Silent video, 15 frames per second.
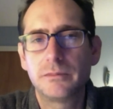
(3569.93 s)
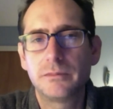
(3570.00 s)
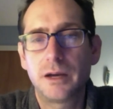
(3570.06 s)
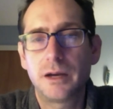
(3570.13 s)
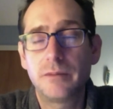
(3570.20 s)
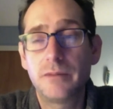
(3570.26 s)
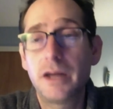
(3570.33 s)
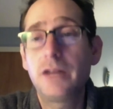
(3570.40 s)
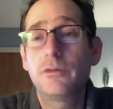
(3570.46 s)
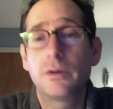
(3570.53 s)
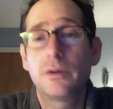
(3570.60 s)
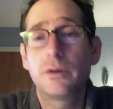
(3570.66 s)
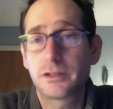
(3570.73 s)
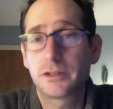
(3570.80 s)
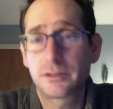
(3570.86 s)
on many
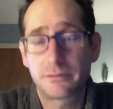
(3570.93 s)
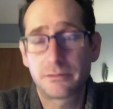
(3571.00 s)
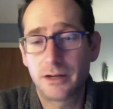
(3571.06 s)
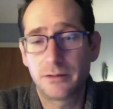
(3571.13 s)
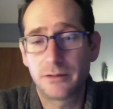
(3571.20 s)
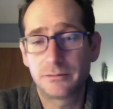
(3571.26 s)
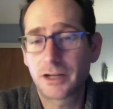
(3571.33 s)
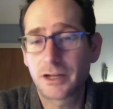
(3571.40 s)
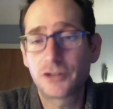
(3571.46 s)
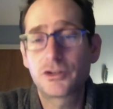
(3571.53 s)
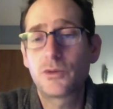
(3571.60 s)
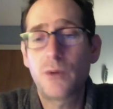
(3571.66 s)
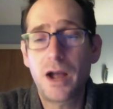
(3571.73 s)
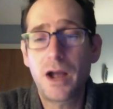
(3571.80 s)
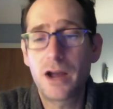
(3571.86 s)
rivers, you know,
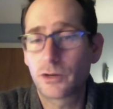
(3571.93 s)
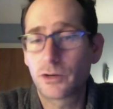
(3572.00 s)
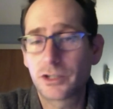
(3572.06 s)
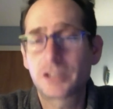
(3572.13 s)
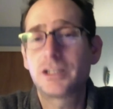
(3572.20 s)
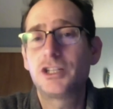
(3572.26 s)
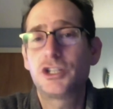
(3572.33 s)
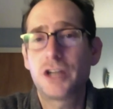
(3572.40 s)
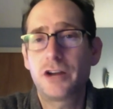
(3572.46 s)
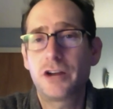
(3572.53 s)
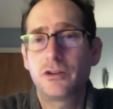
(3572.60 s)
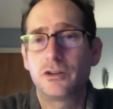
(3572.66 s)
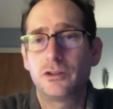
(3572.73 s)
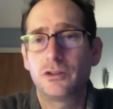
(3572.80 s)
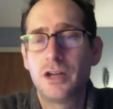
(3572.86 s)
countrywide or just in
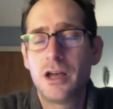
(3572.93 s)
general.